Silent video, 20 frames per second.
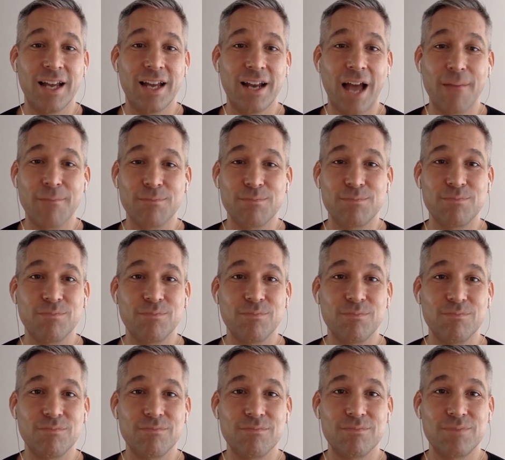I'm
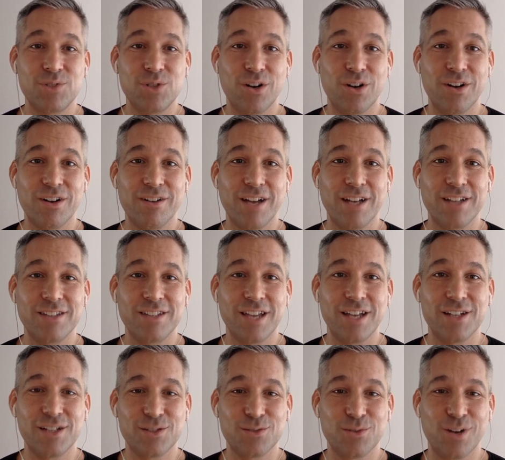sure Etienne
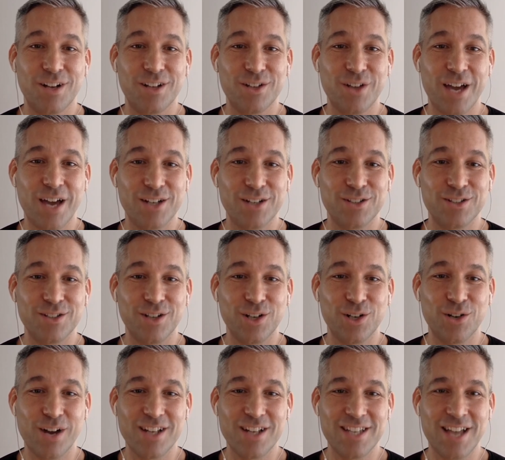as well, you had a
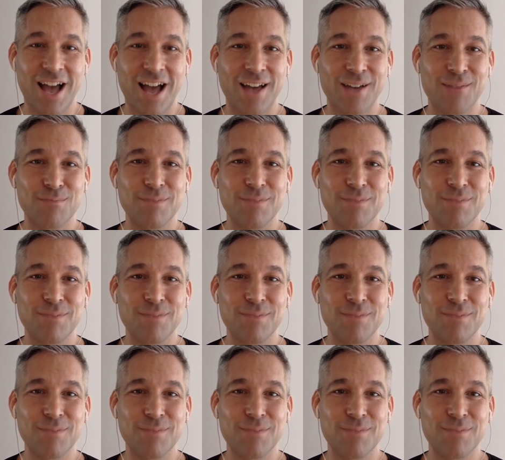great time.